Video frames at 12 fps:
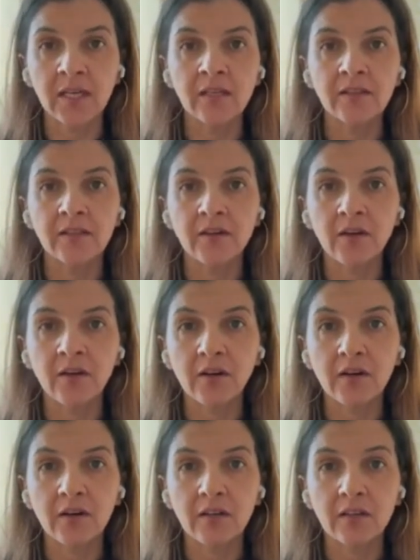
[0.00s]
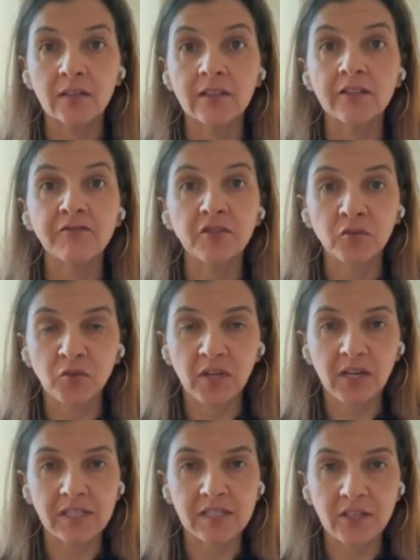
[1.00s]
There are different
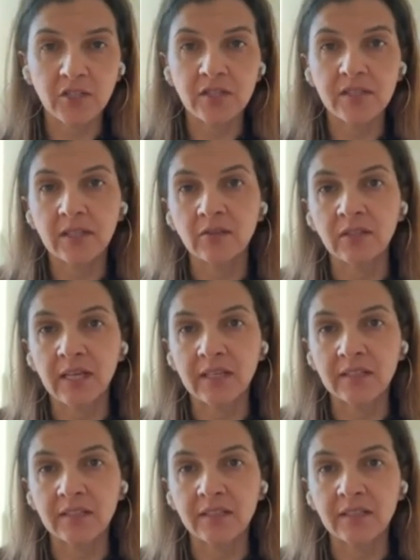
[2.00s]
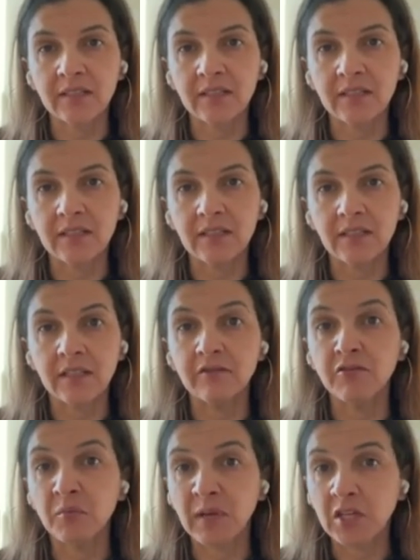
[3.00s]
organizations that collect the
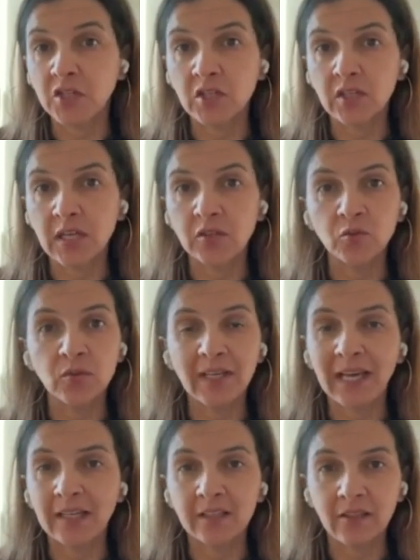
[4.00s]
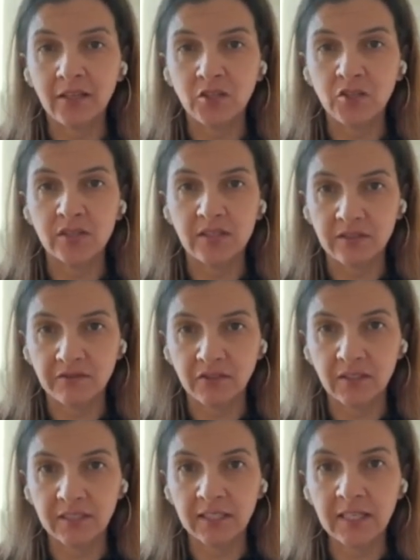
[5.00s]
information and do the calculations
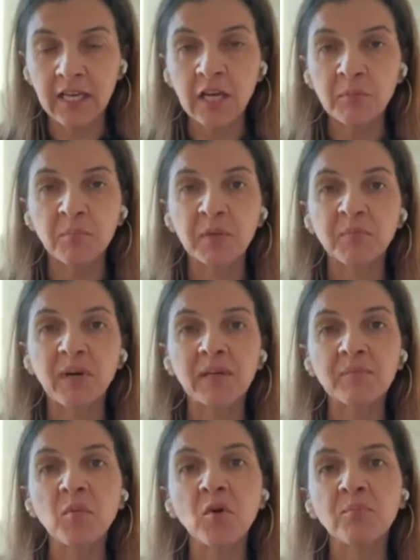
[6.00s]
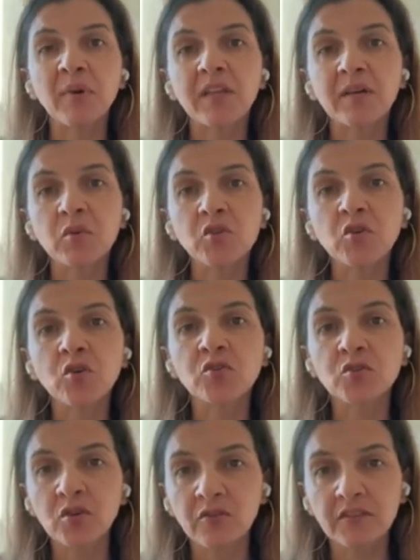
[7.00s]
differently, but by the most
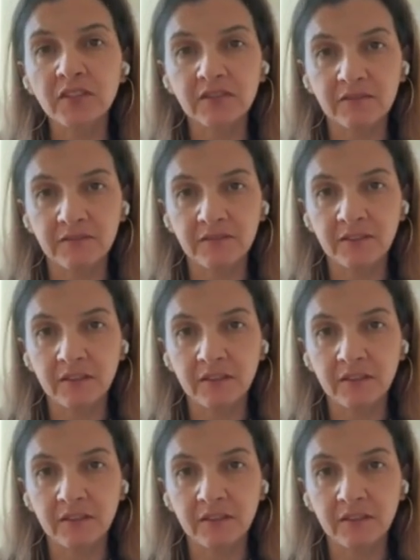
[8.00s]
conservative